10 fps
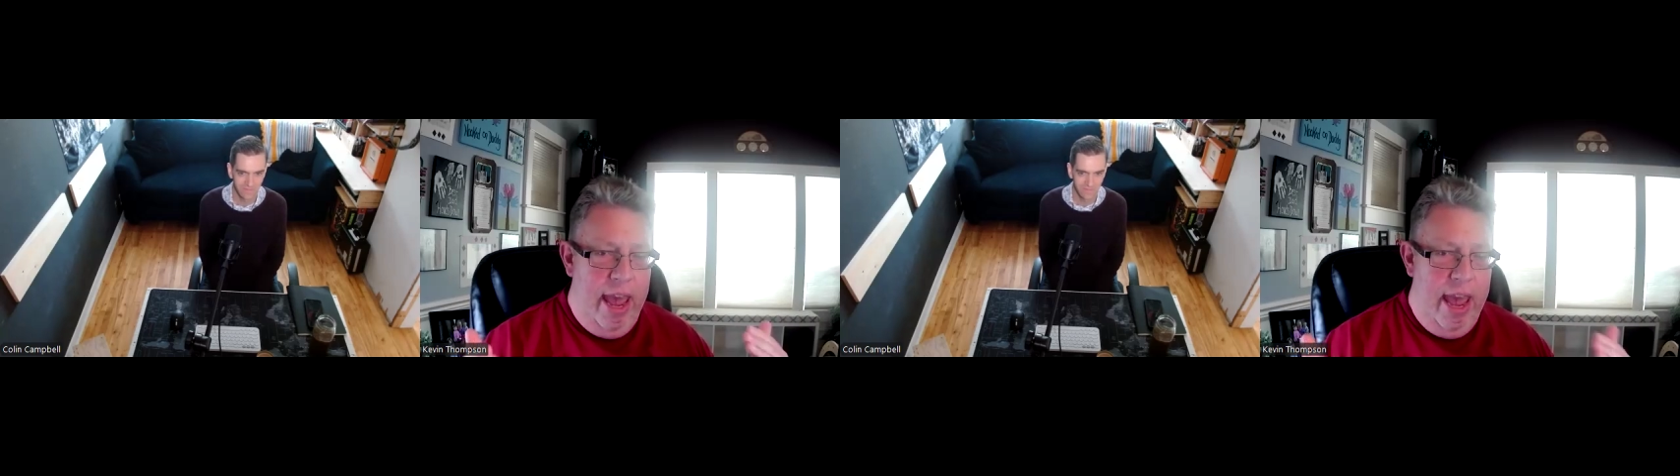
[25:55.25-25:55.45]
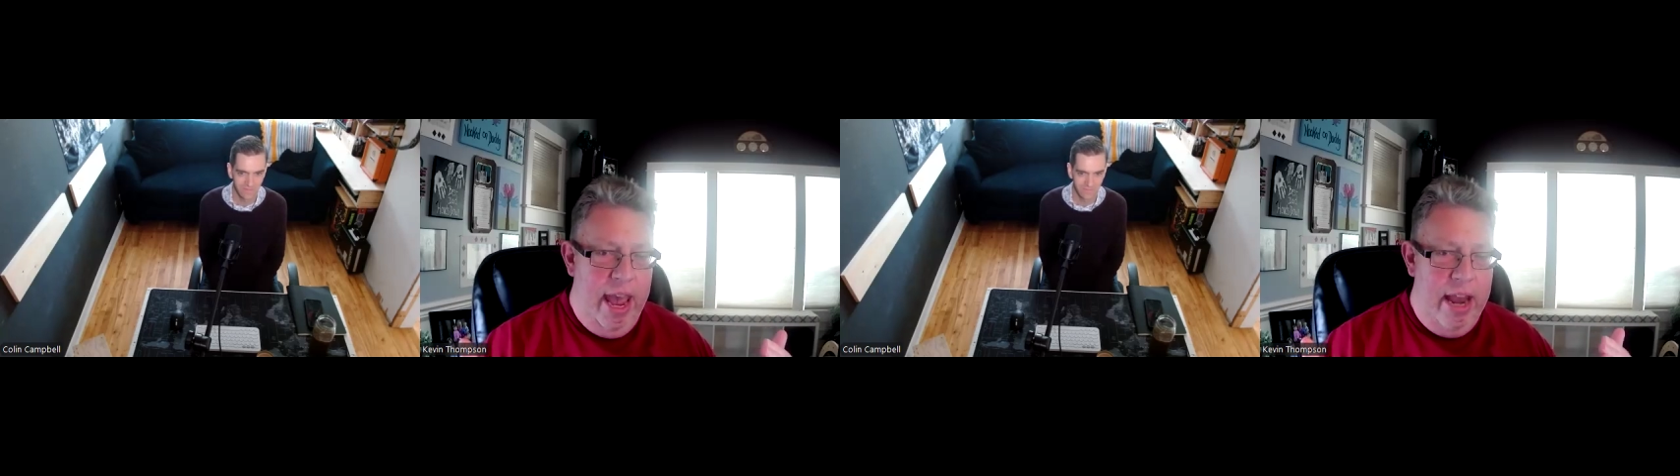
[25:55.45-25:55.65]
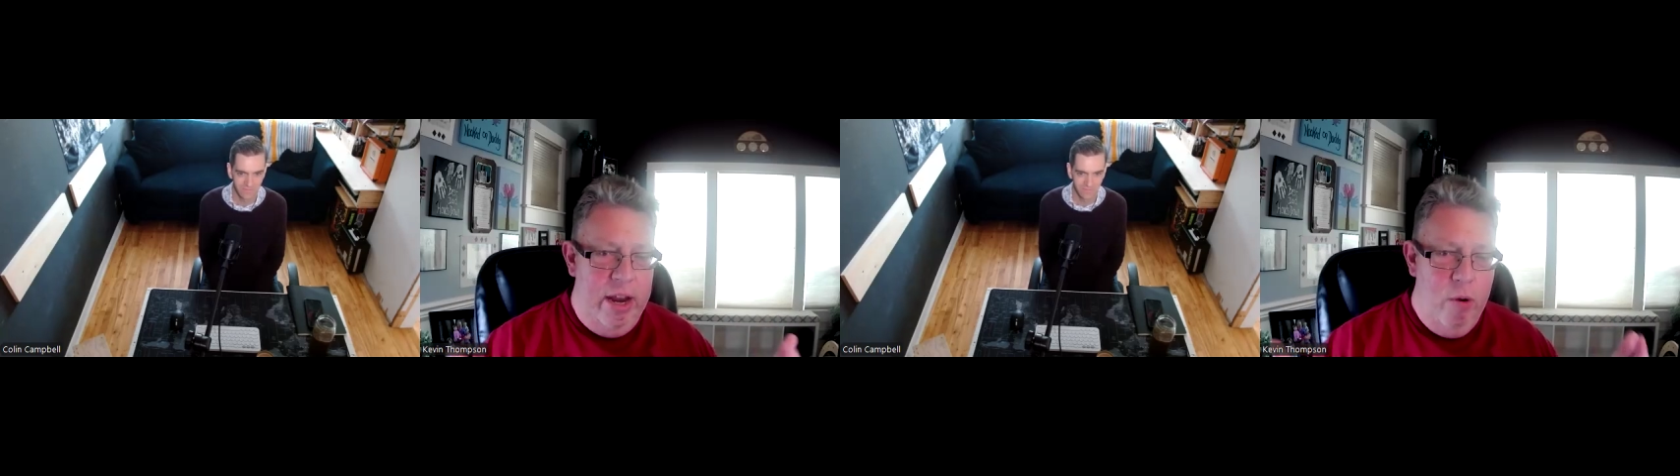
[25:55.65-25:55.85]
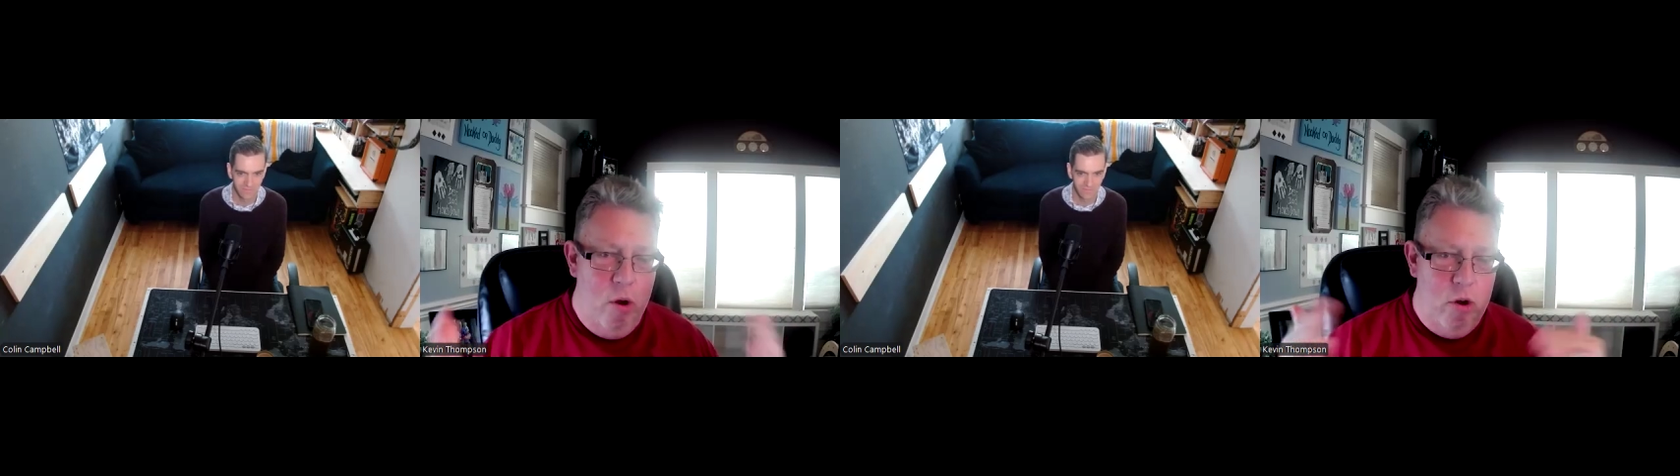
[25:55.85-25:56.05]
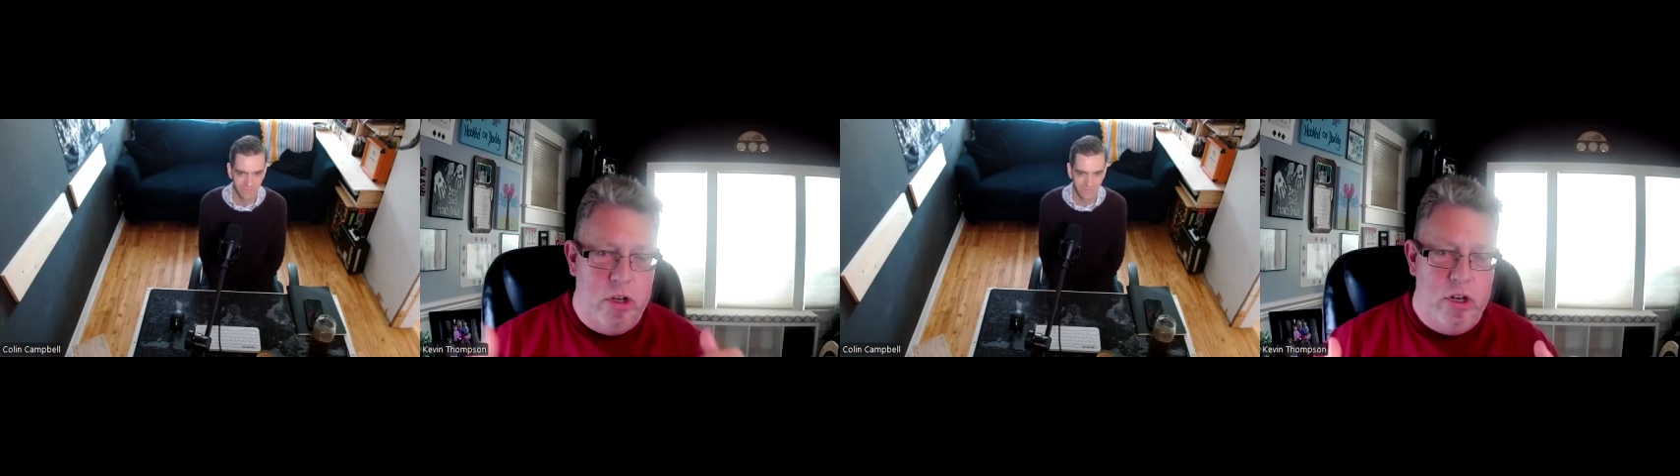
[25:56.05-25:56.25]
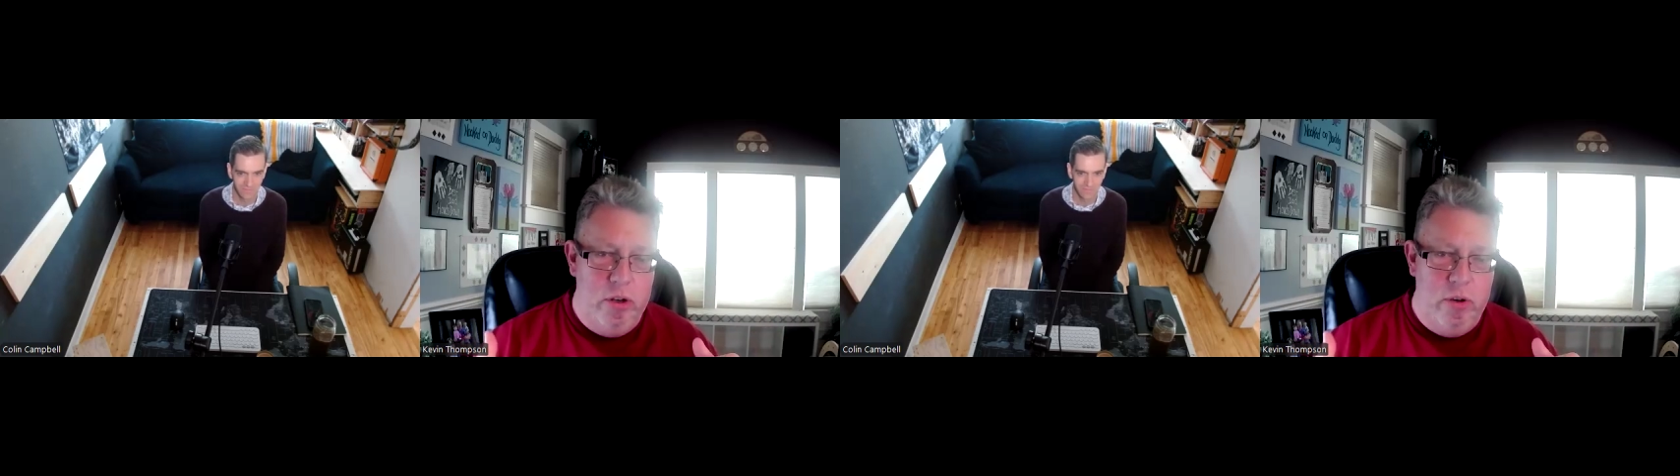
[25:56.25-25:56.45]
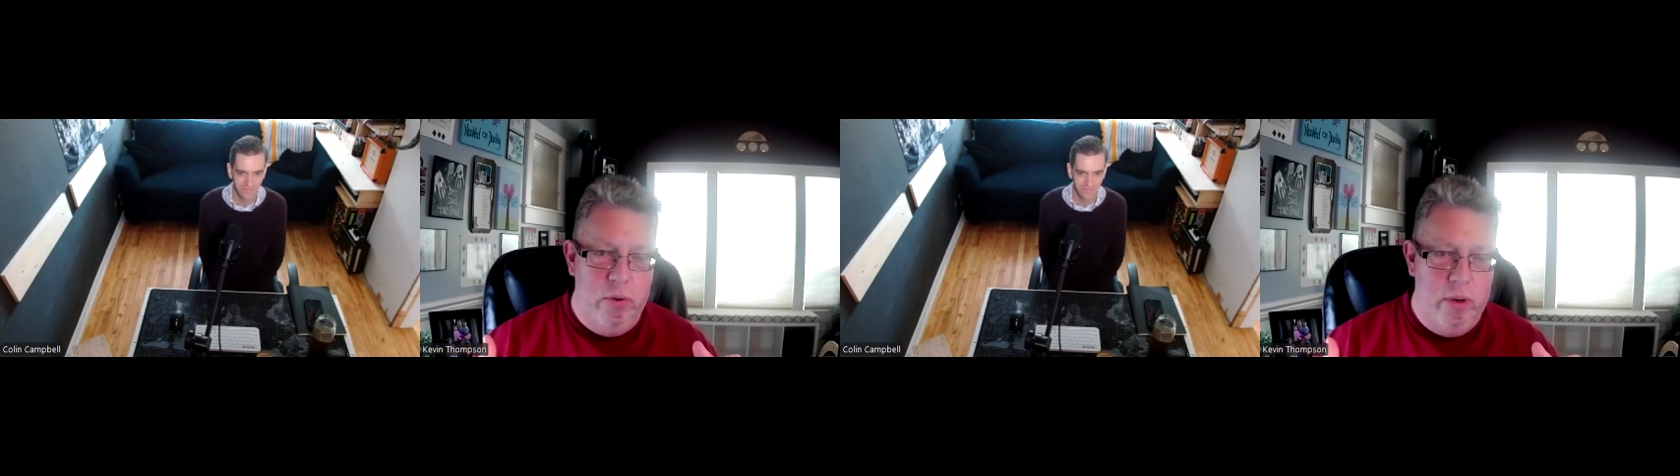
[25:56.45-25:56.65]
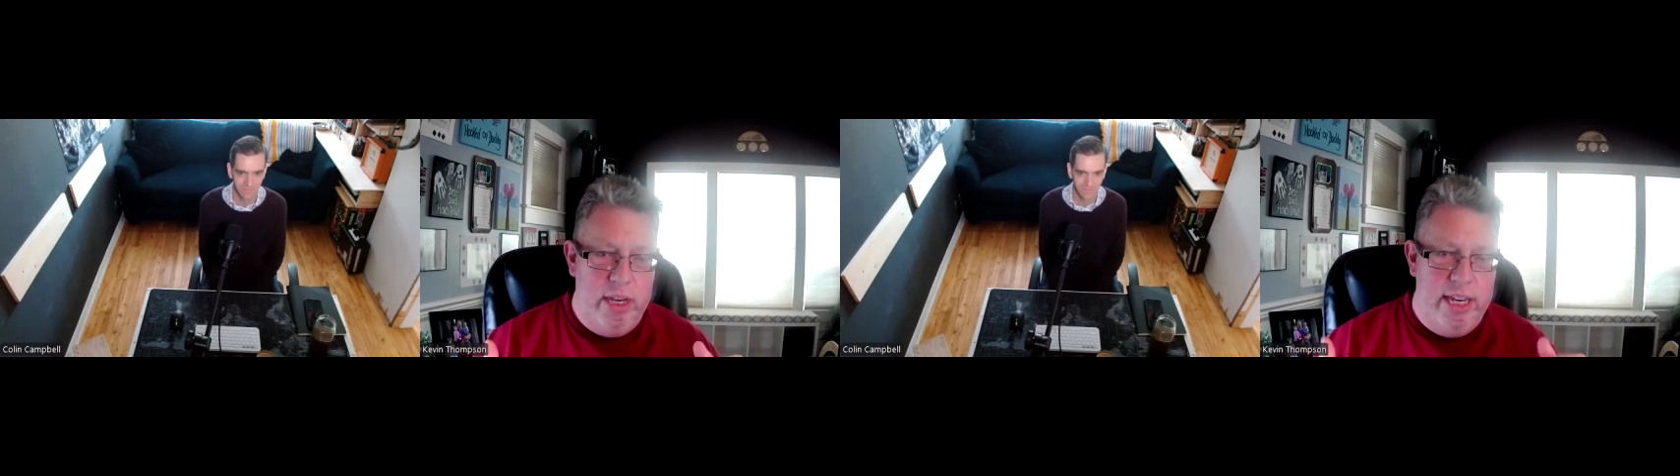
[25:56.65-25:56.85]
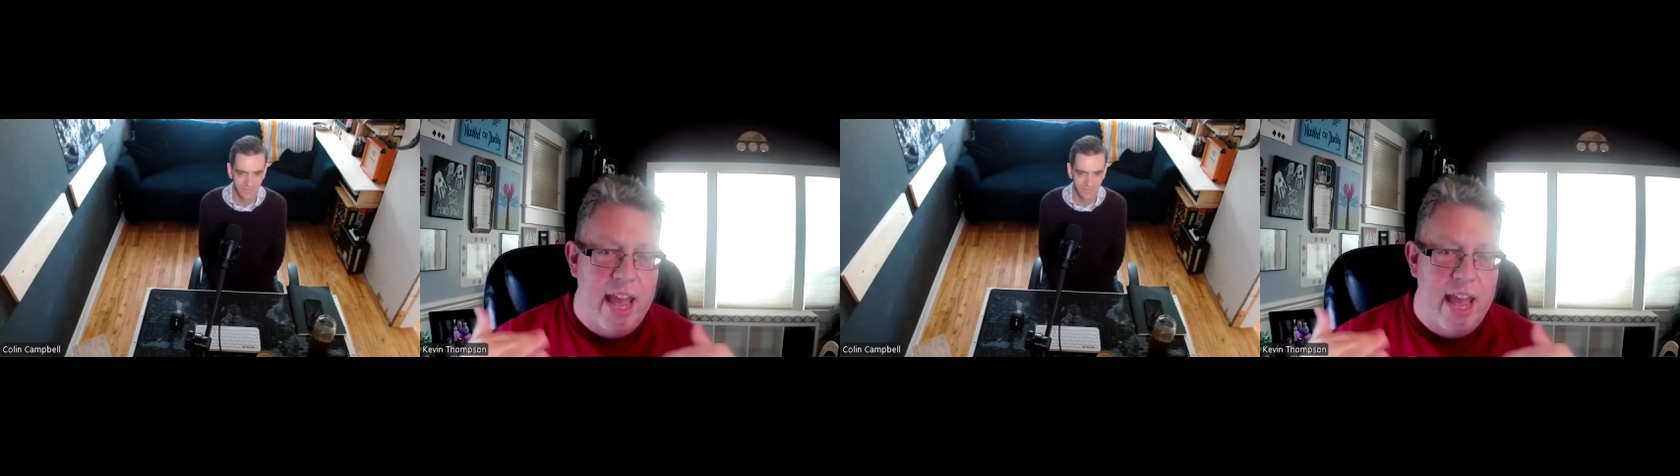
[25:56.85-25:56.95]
and in order to